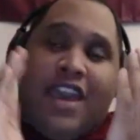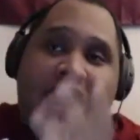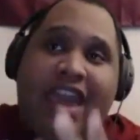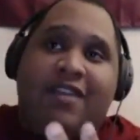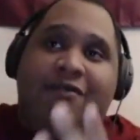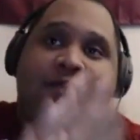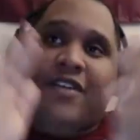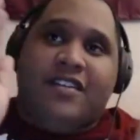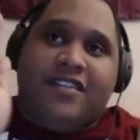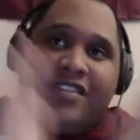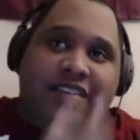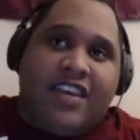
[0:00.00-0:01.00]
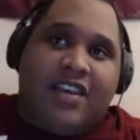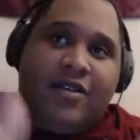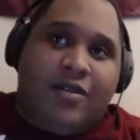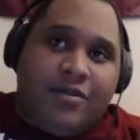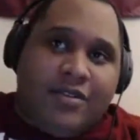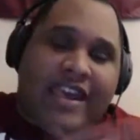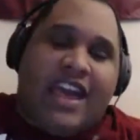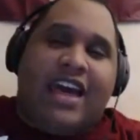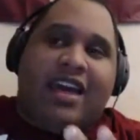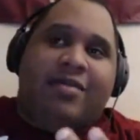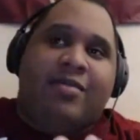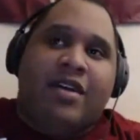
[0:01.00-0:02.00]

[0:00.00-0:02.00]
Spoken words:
every single time.